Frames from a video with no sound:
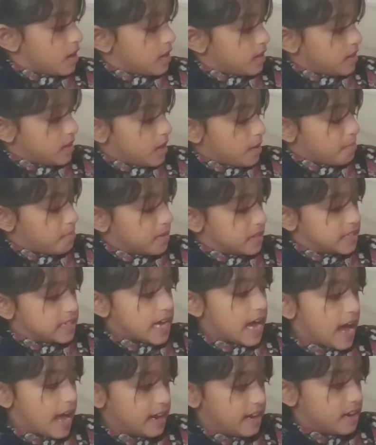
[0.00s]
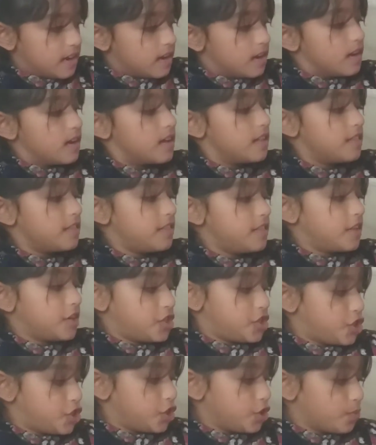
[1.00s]
Number 10, the
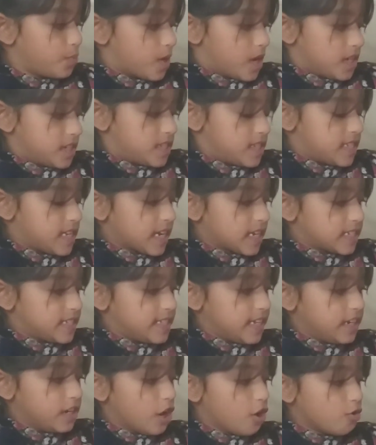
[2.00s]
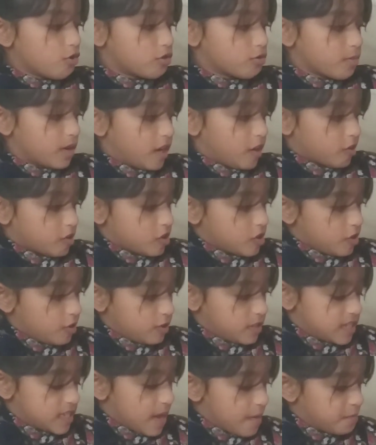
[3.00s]
Stuarts, 1603 till
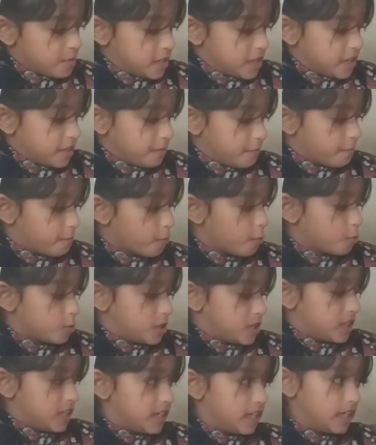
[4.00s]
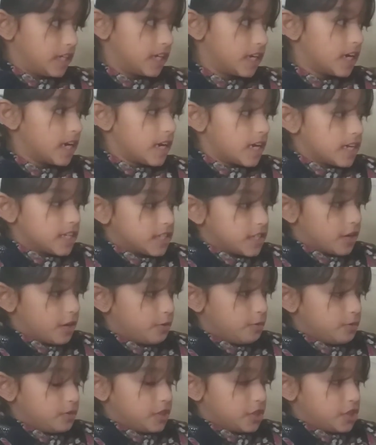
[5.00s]
1714. So
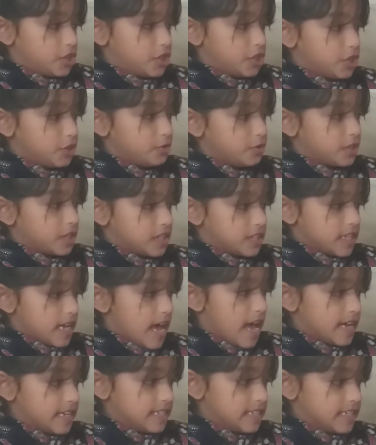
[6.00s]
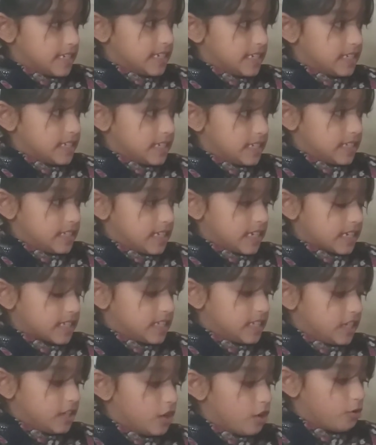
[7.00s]
the Tudors ended in
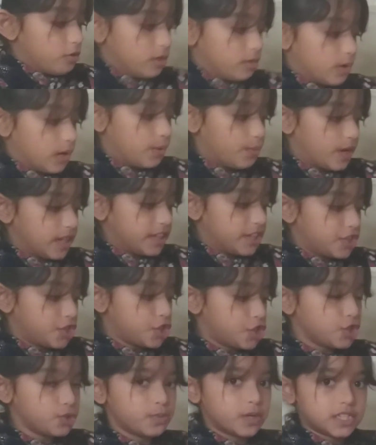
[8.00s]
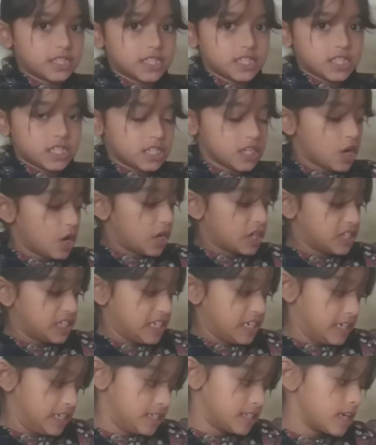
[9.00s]
1603 when the Stuarts
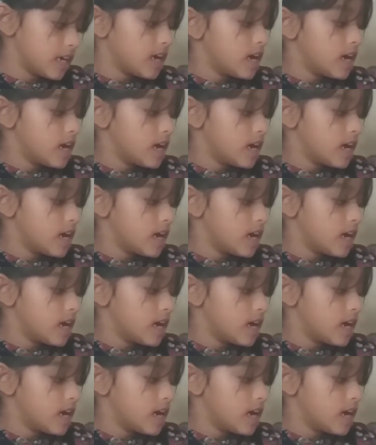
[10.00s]
started.